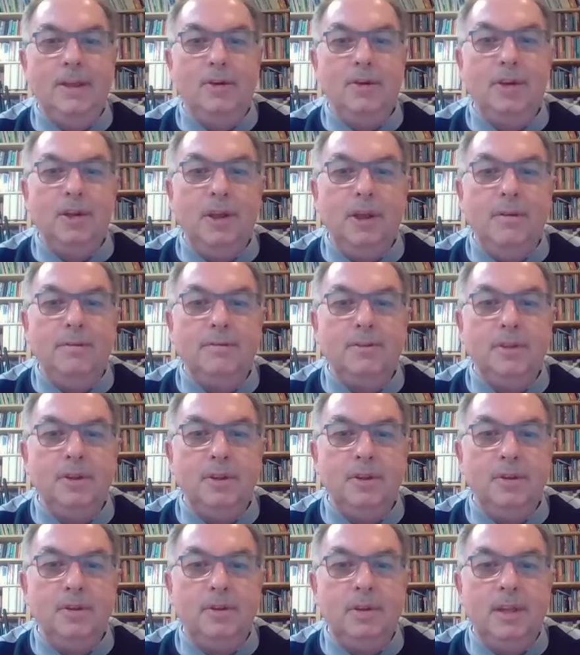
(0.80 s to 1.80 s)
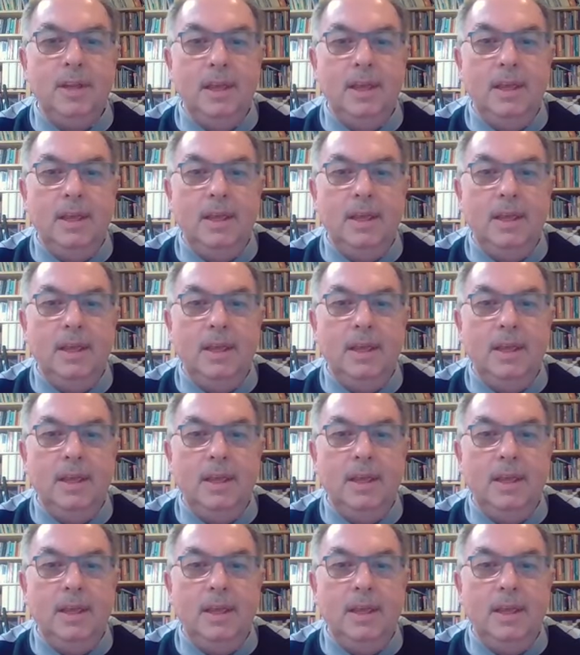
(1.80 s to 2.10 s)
Good afternoon.